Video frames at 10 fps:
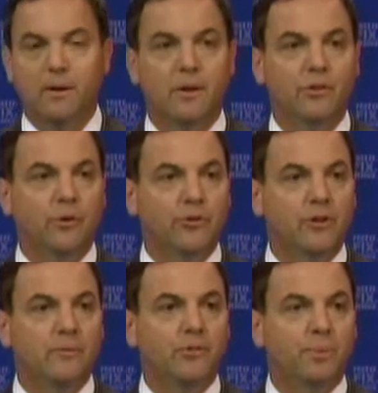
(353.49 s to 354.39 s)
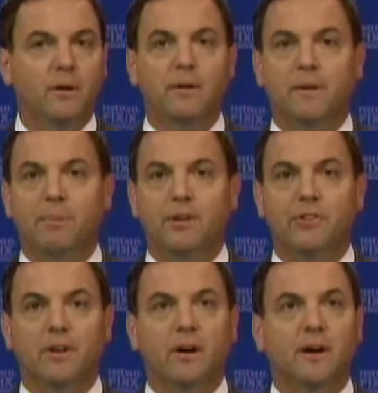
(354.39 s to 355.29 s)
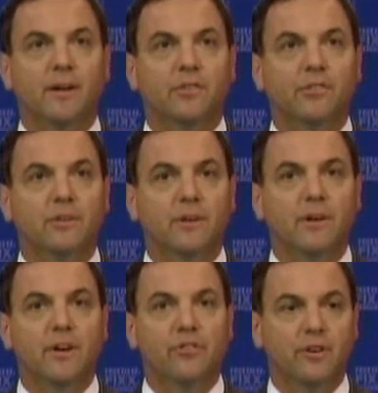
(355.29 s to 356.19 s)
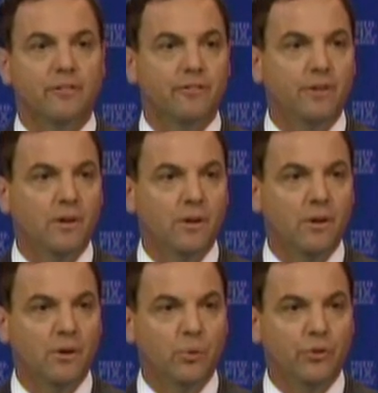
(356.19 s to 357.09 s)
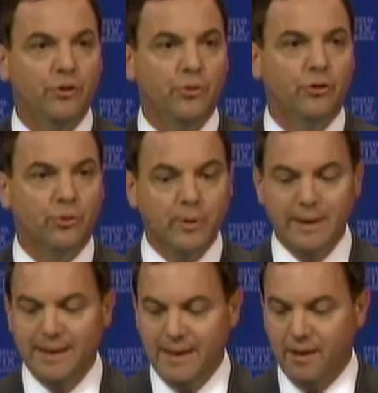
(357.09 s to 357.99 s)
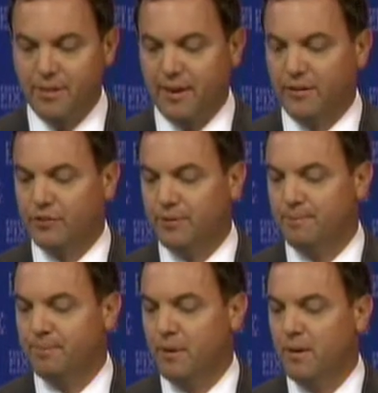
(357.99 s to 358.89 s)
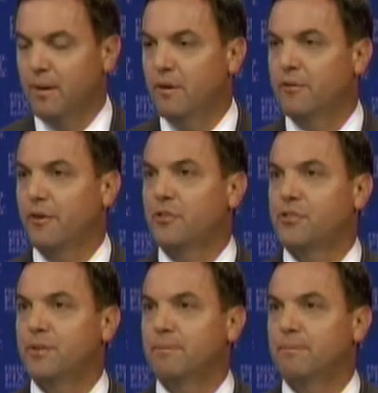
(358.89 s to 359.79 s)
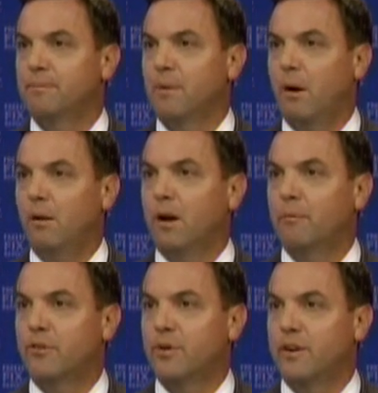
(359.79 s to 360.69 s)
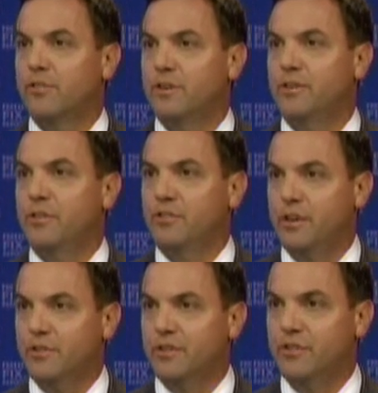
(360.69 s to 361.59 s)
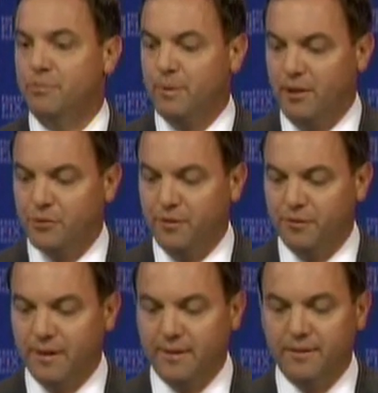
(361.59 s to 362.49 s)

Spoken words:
So Jim's bill and the PC caucus initiative will do three key things. First, all arbitration decisions must reflect